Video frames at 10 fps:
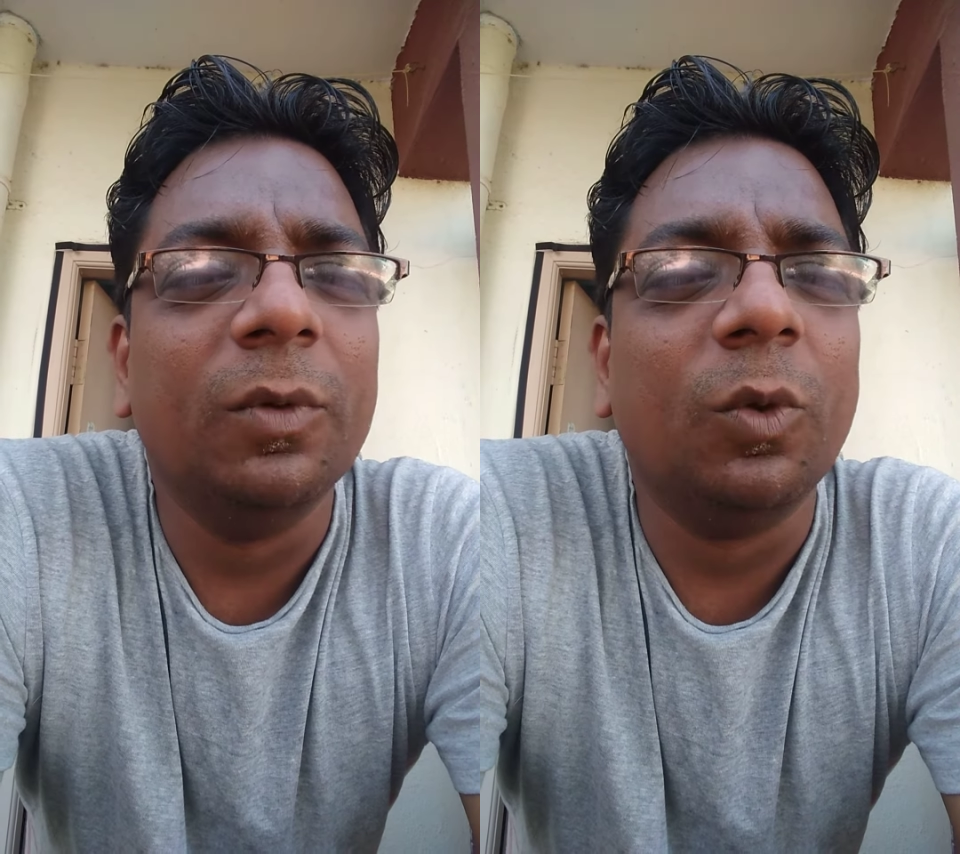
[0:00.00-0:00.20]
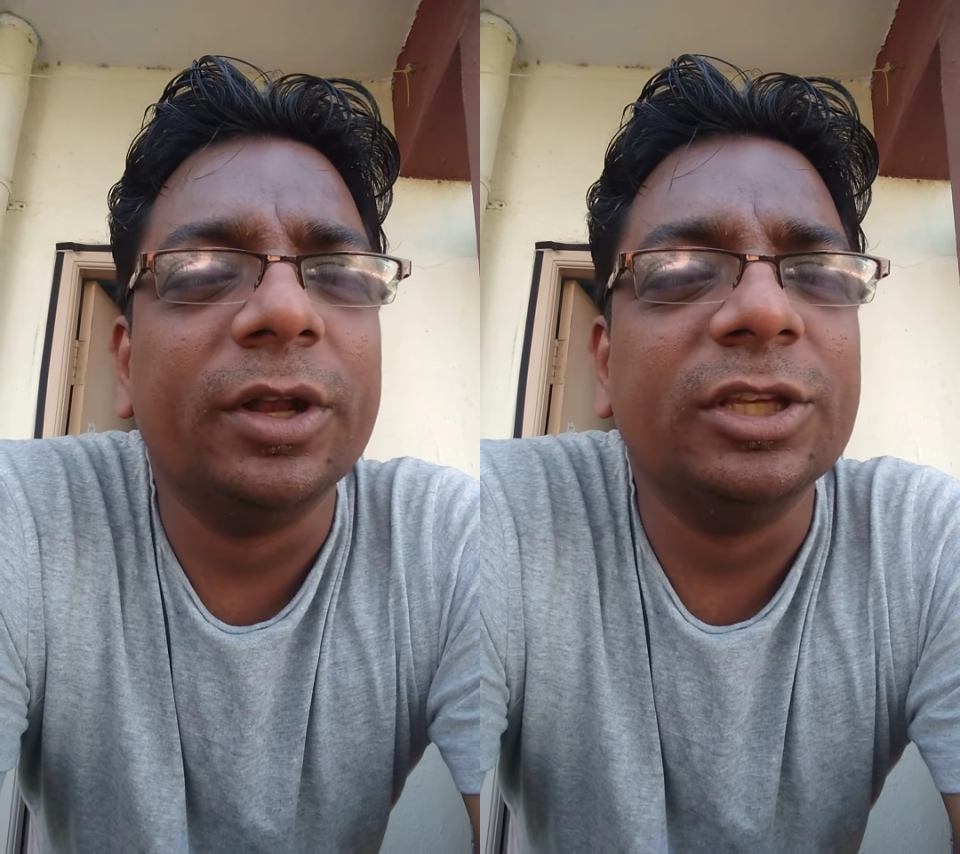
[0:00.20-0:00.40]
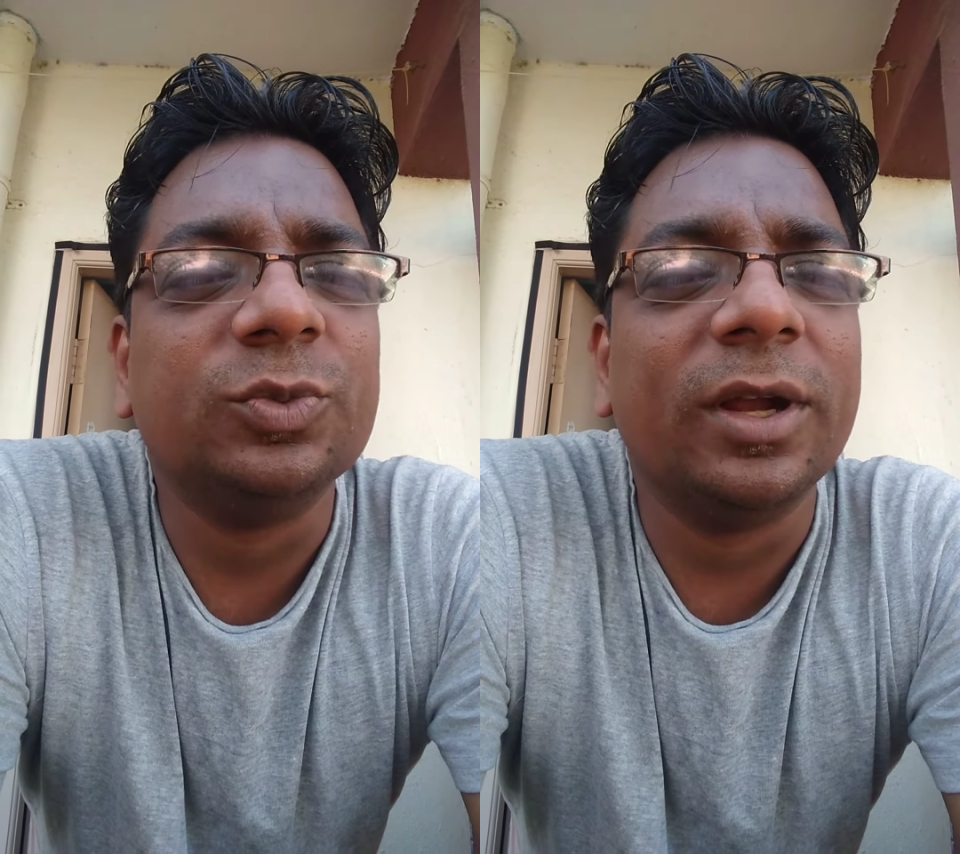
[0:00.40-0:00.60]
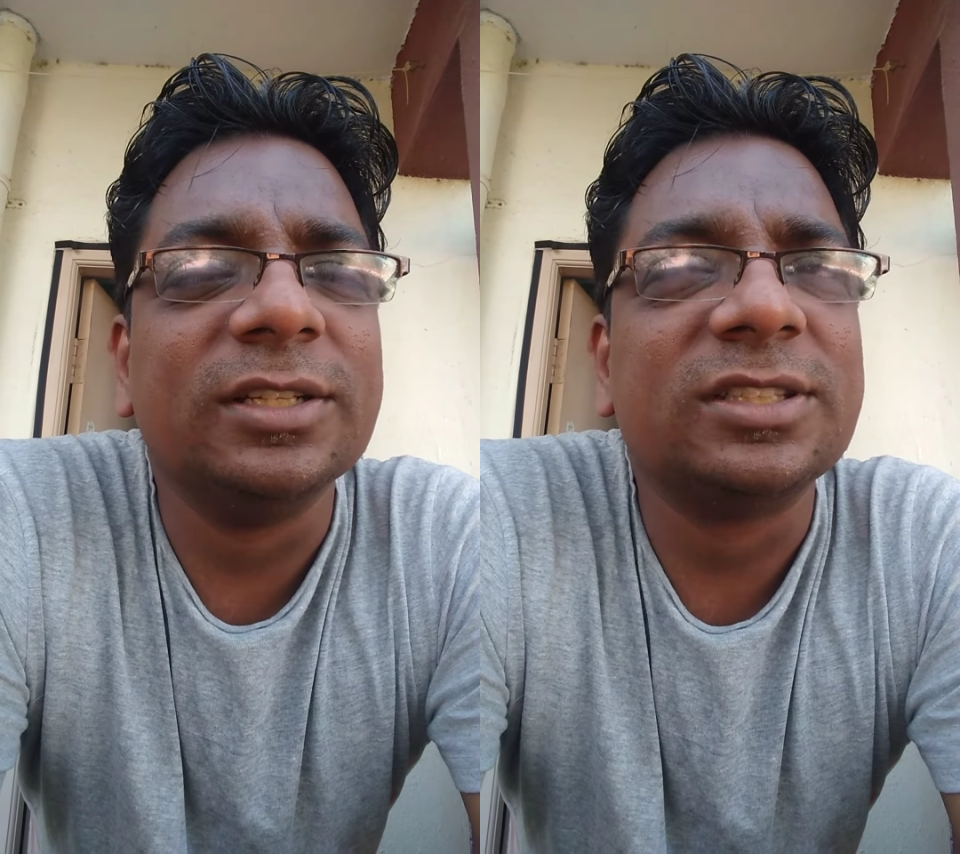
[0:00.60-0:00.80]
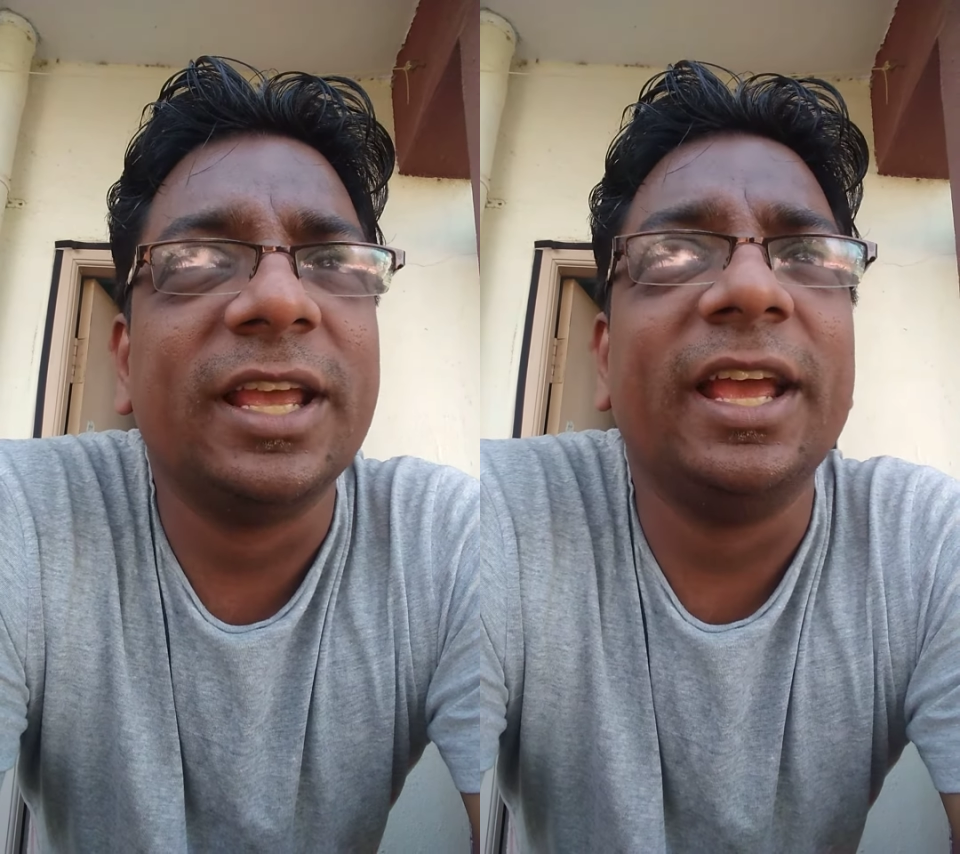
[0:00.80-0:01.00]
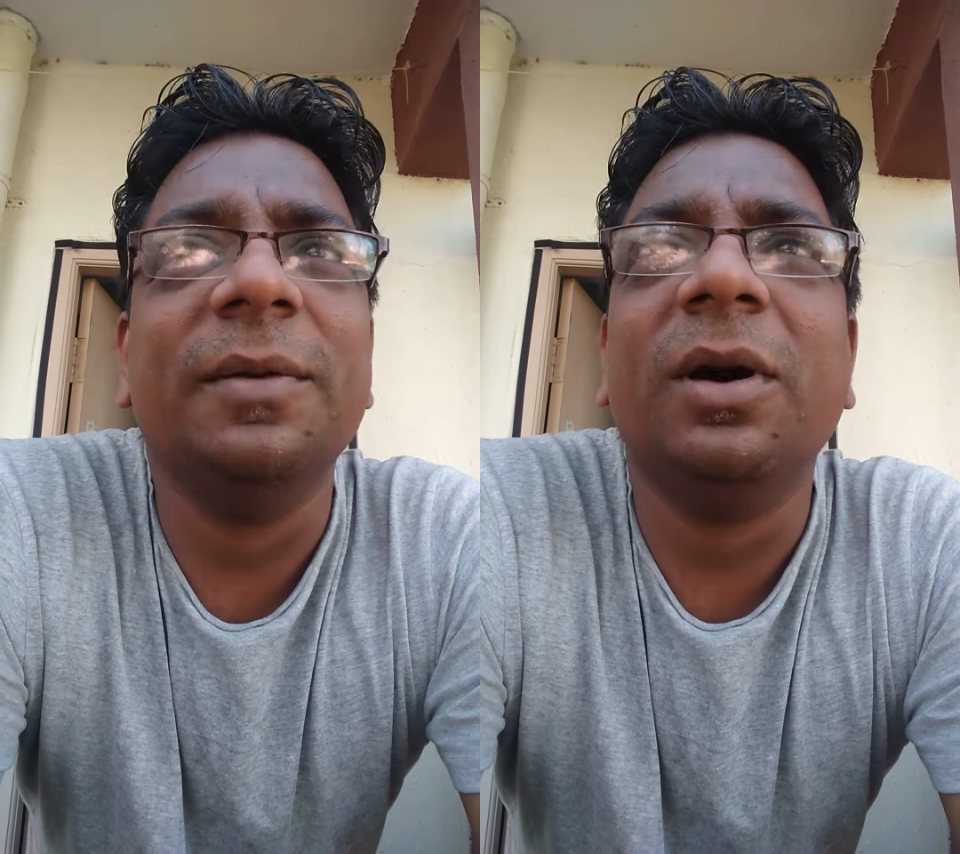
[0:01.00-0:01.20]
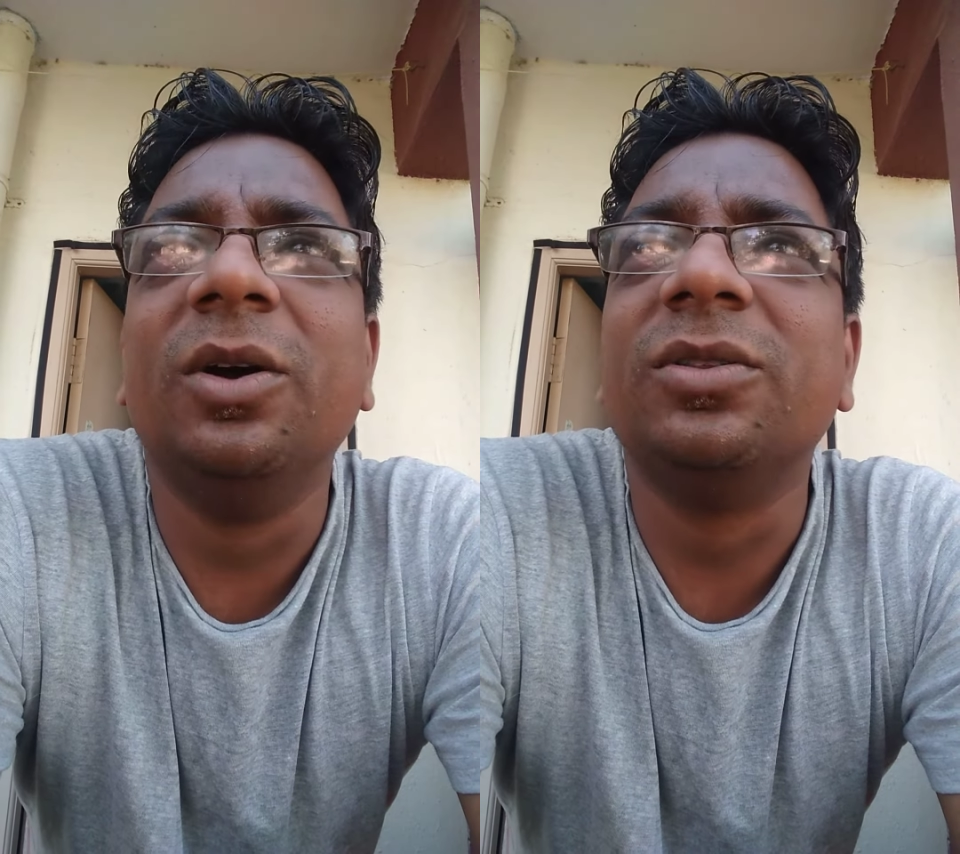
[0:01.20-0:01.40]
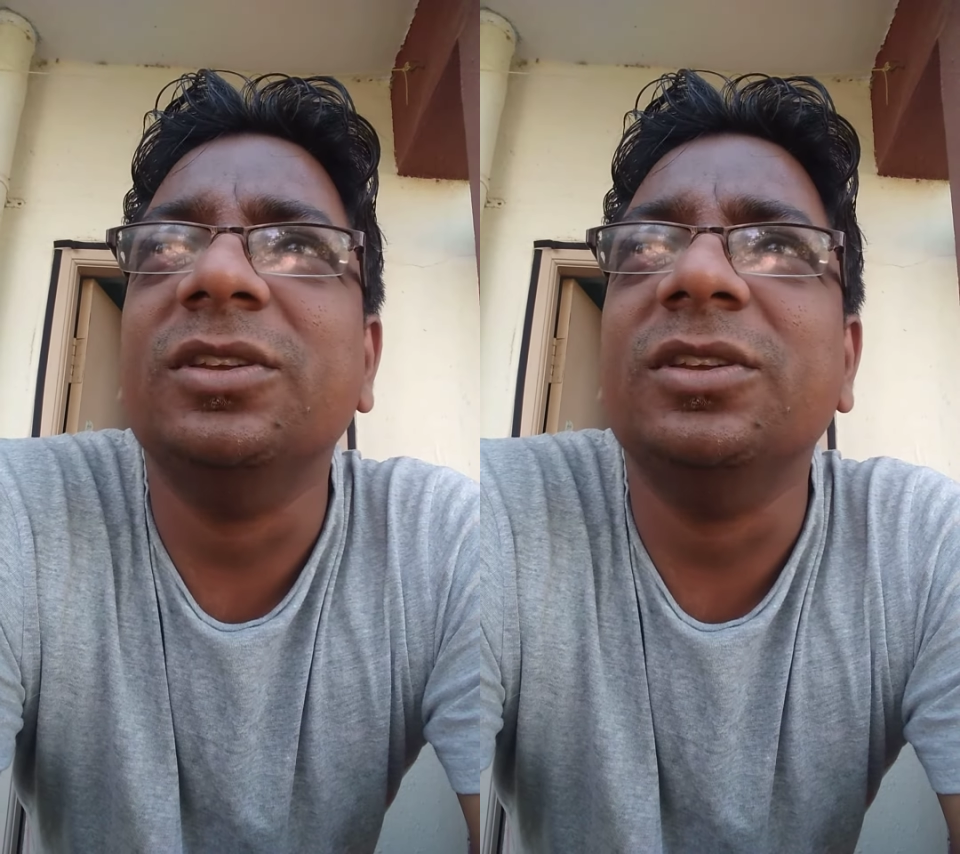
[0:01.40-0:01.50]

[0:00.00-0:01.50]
what each one is saying about